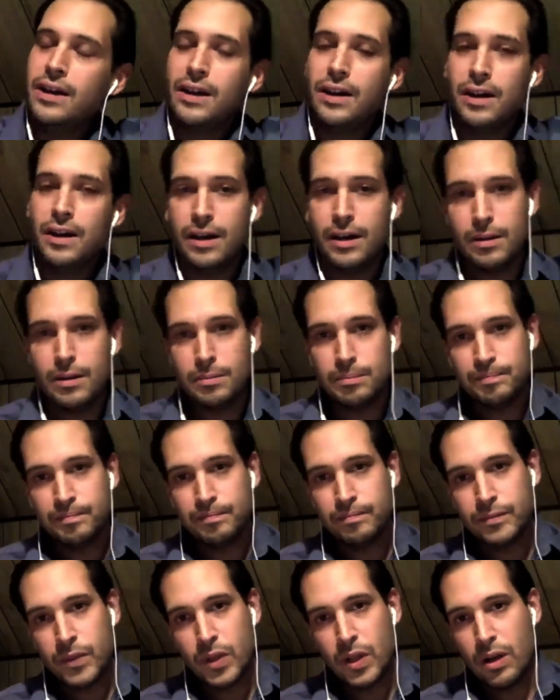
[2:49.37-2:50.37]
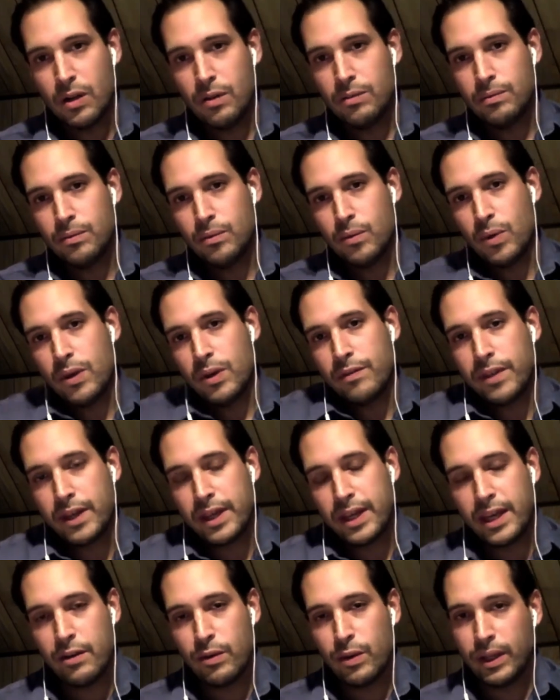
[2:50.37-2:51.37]
Um, you know, one of the key
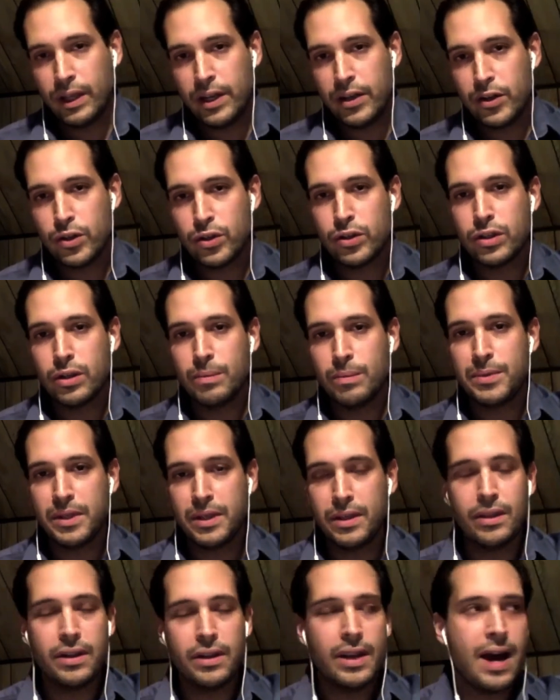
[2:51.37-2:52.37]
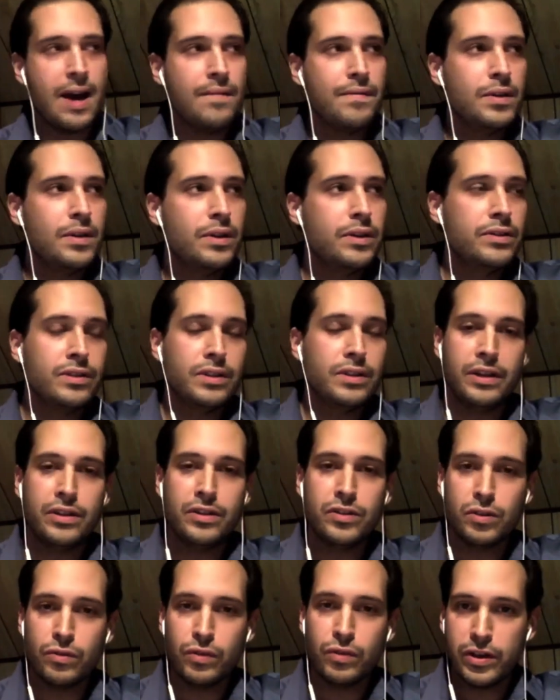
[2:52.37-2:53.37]
relationships in the novel is an
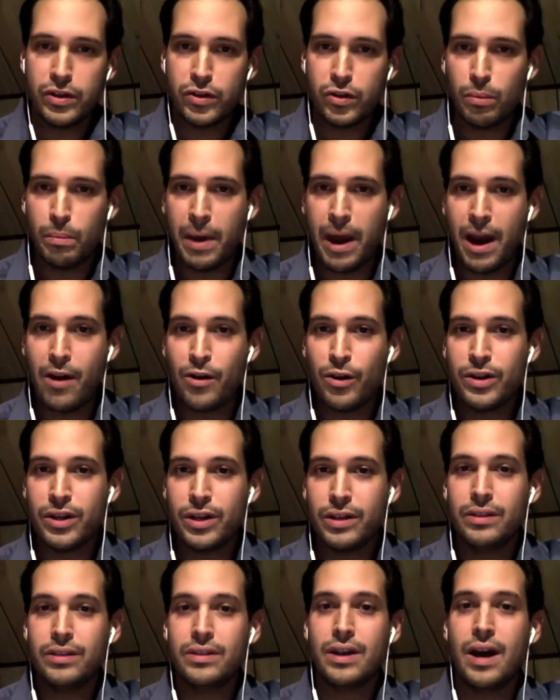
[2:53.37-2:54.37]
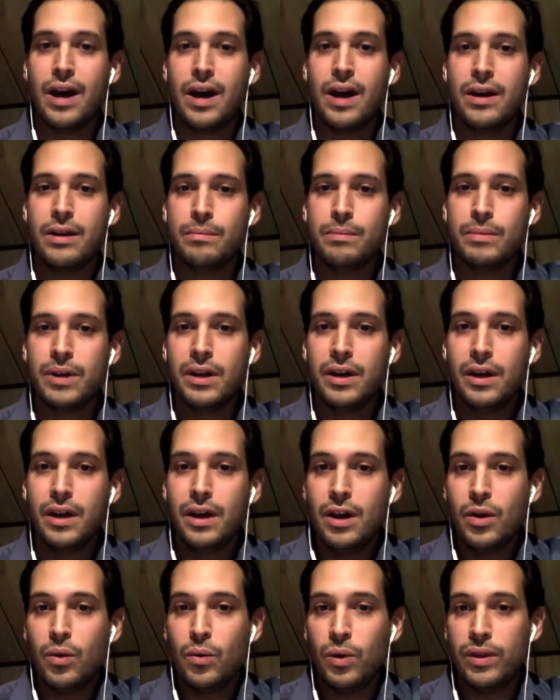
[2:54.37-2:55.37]
interracial marriage at the time
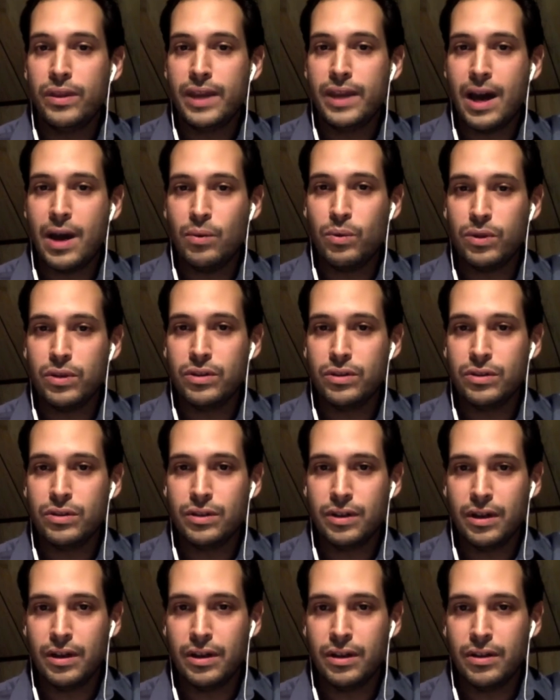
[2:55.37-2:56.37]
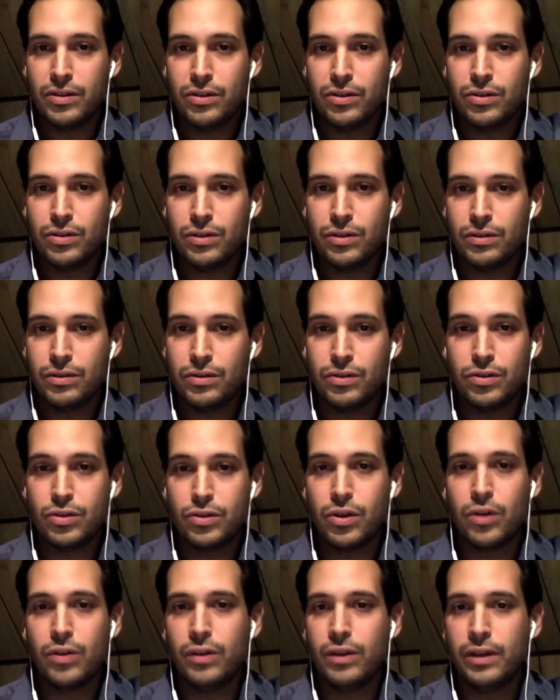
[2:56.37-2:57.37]
when that was uh,
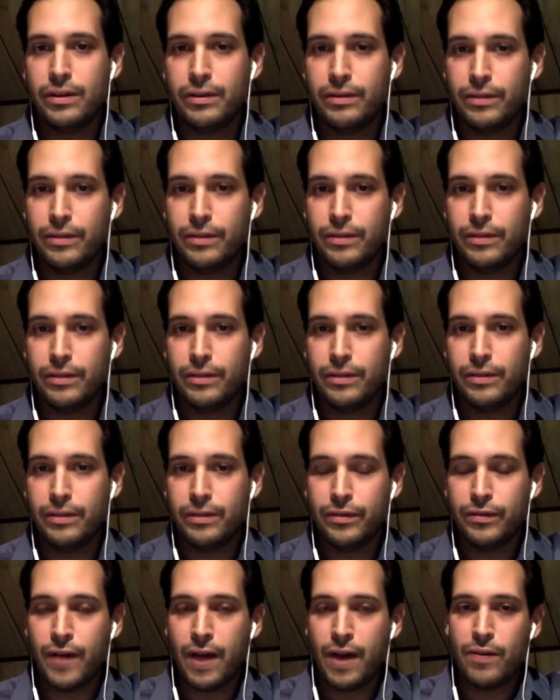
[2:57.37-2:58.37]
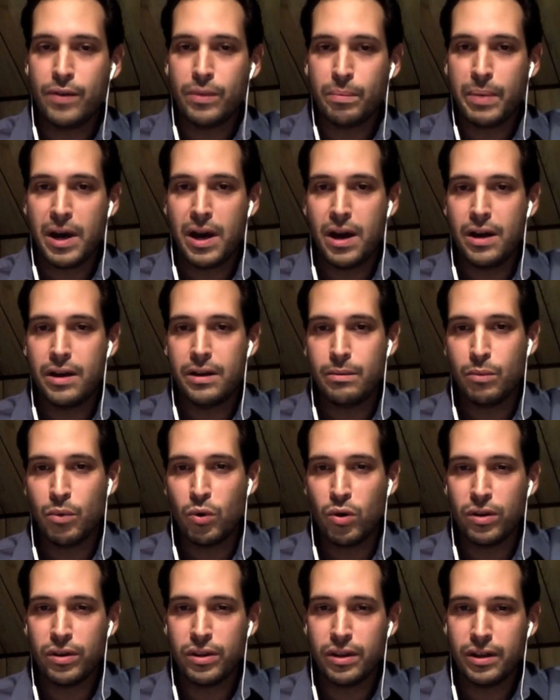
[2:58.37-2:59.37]
certainly frowned upon
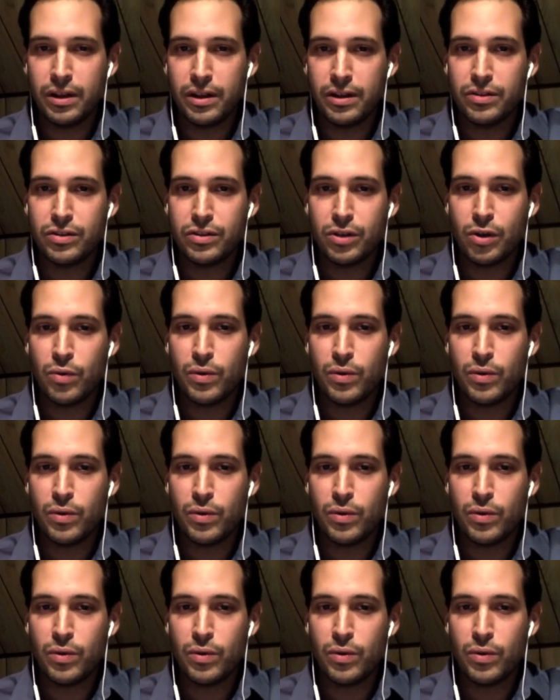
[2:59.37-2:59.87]
more than it is so